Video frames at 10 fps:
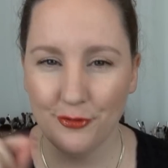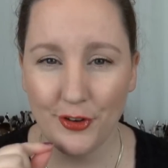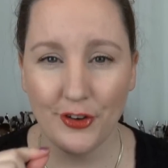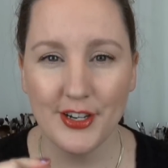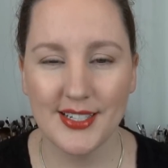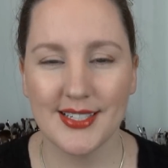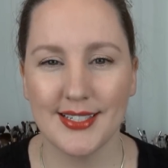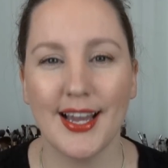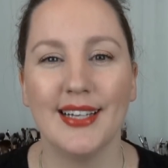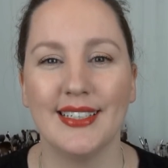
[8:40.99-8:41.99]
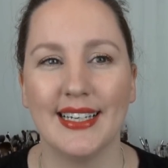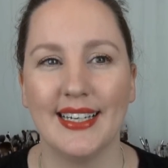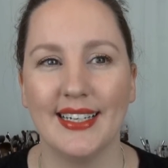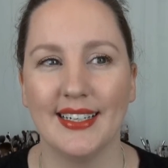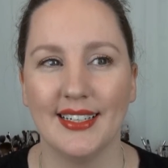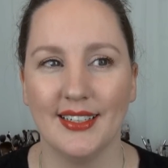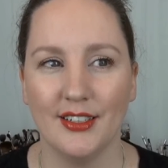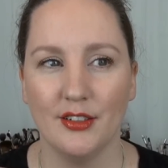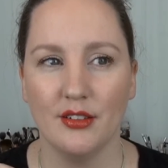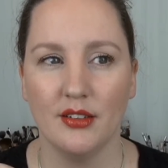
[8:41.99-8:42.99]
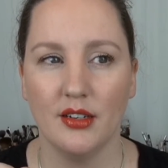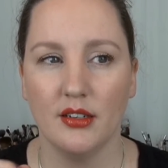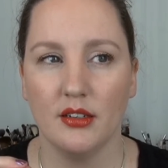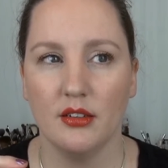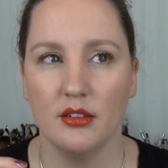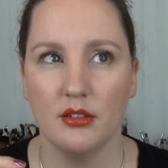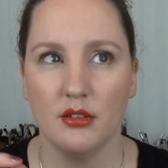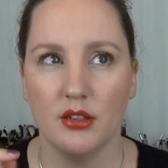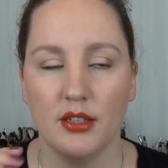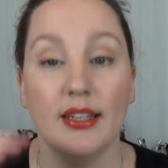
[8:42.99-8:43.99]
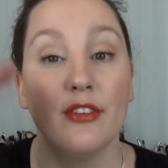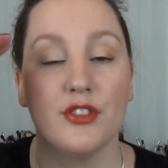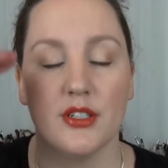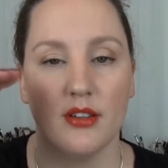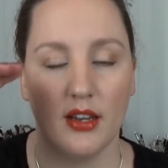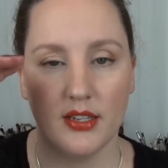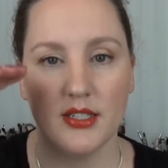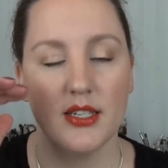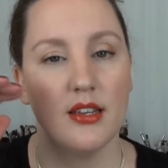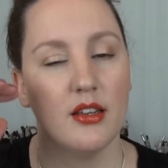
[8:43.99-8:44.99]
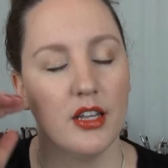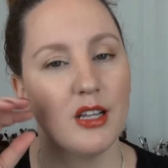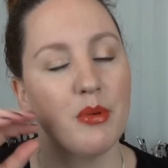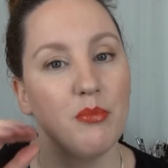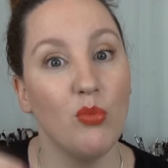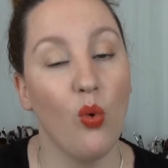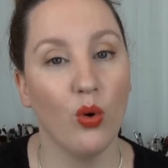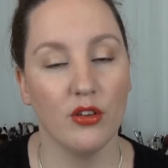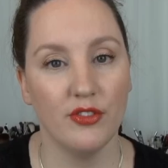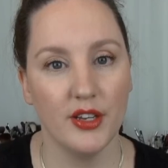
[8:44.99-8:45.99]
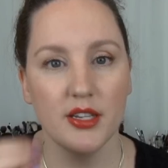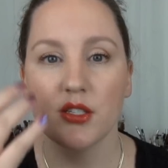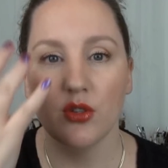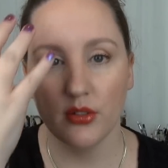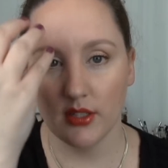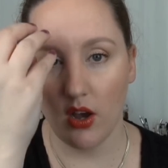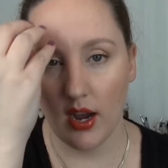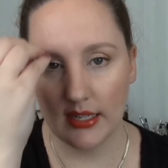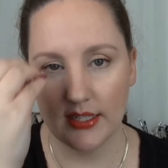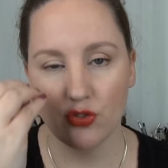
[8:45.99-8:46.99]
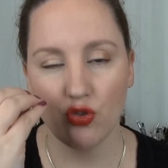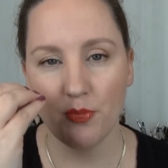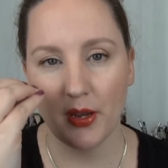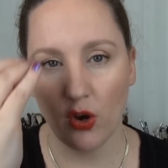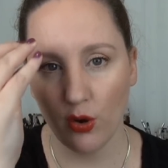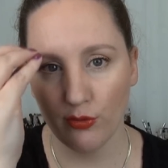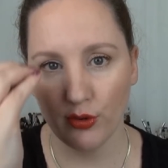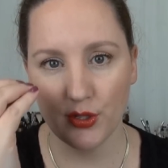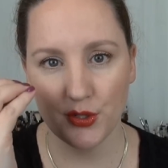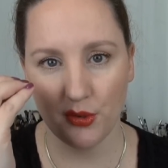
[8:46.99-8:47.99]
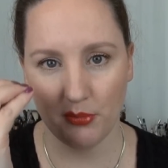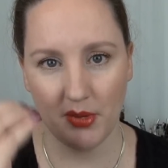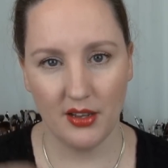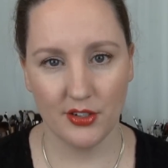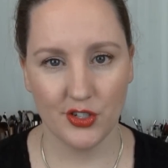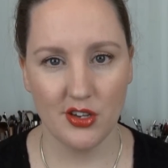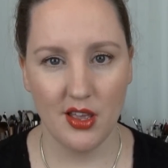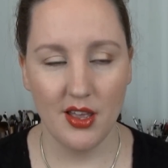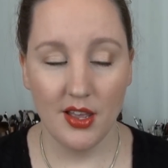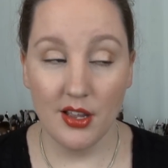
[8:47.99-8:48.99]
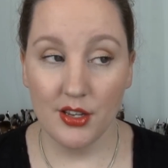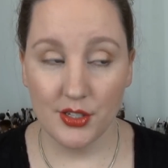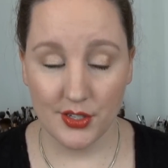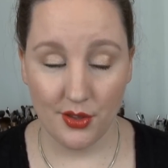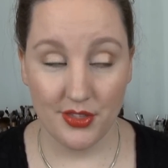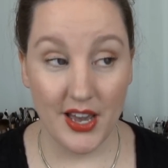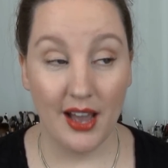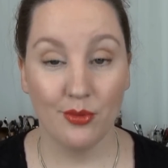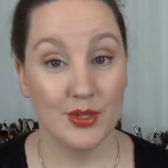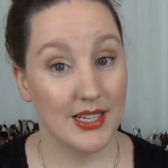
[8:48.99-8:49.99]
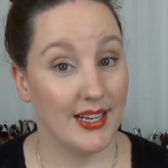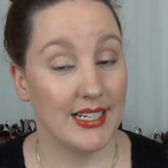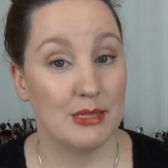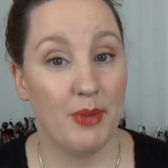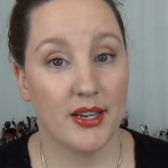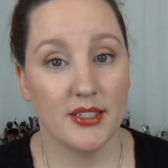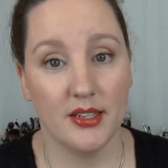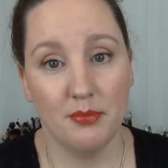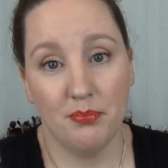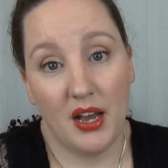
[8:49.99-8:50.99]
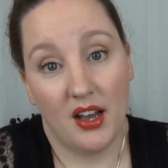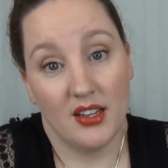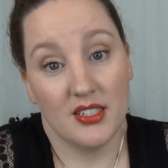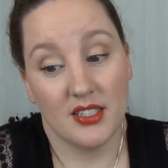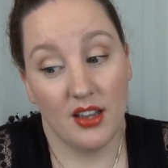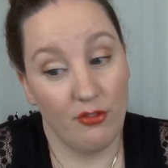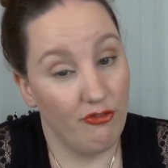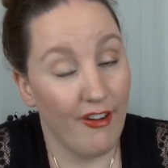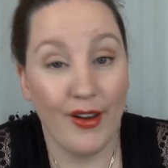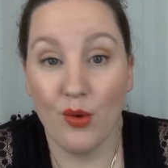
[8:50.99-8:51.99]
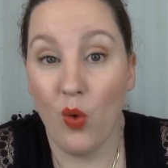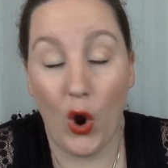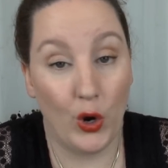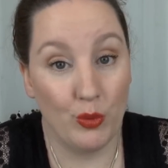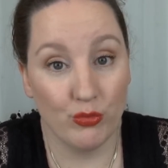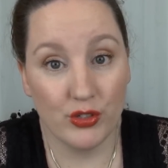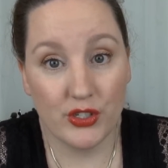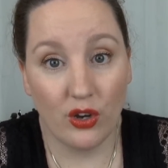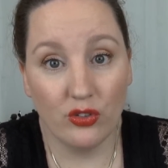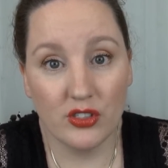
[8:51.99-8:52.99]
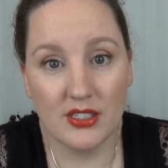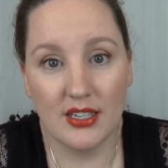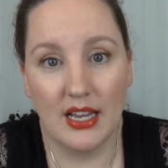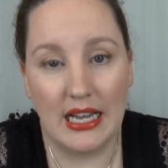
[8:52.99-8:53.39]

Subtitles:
very slightly lifted. I can see a little bit more of it. It's not the eyelid drooping over it so much. So that was unexpected, but a very welcome result,